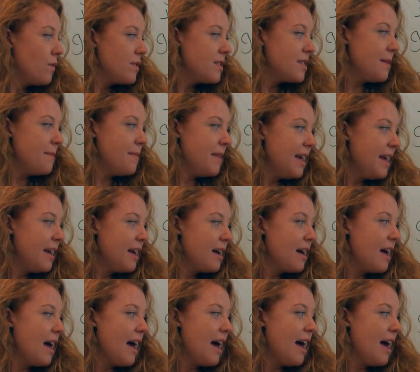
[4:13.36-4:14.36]

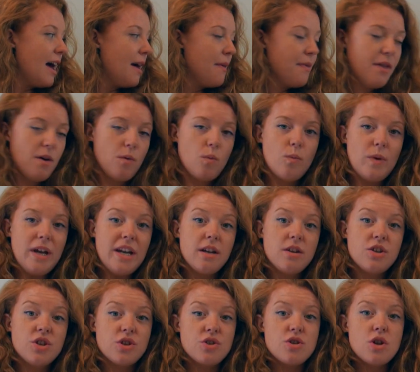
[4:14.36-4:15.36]
something that we
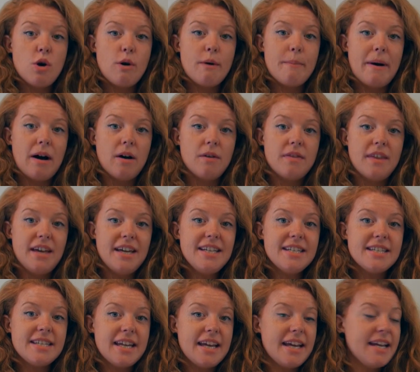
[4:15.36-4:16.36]
should know about
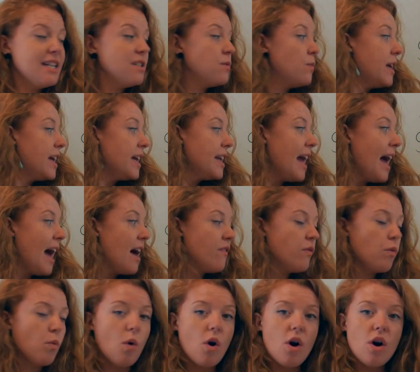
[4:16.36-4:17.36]
this is we can
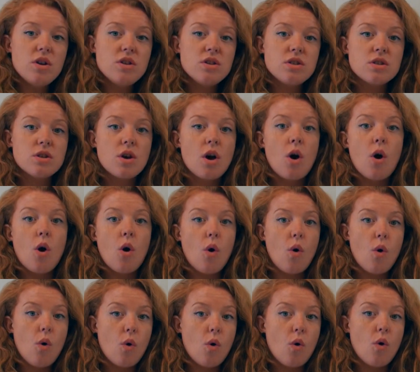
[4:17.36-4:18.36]
have was
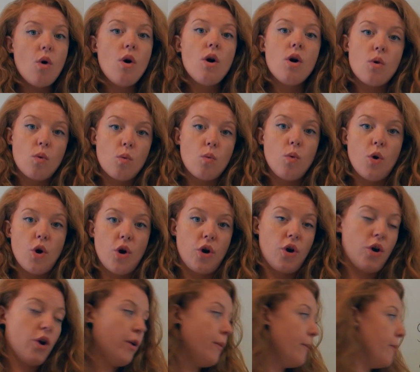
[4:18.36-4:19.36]
or
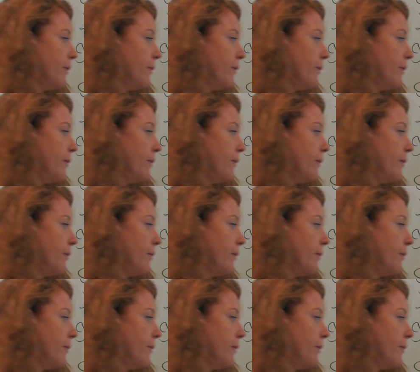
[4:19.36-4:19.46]
were.